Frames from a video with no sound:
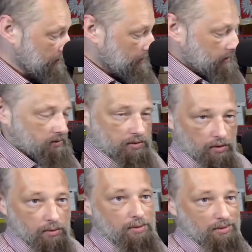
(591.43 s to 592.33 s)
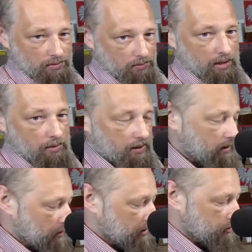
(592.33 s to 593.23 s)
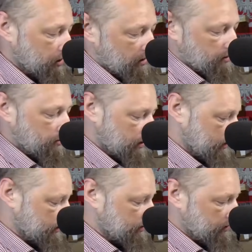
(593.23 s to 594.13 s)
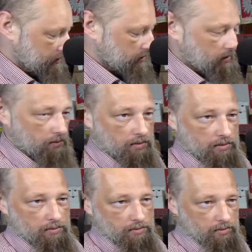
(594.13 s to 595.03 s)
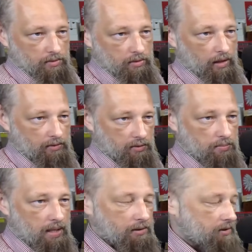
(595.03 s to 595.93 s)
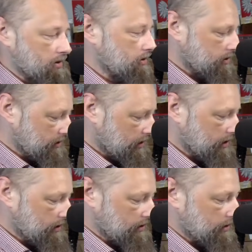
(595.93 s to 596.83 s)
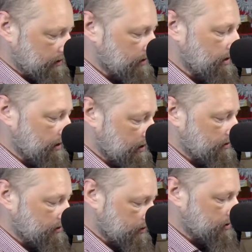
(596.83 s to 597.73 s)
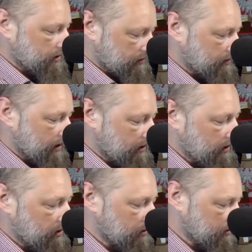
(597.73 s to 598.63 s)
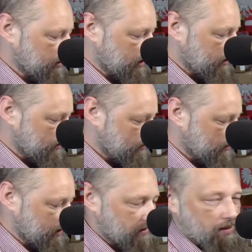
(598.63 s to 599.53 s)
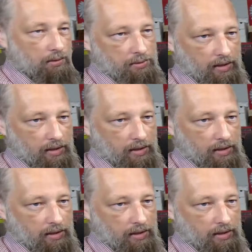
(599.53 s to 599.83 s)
so we only had one chance with this. So not to melt it, I had to just kind of use my skills, I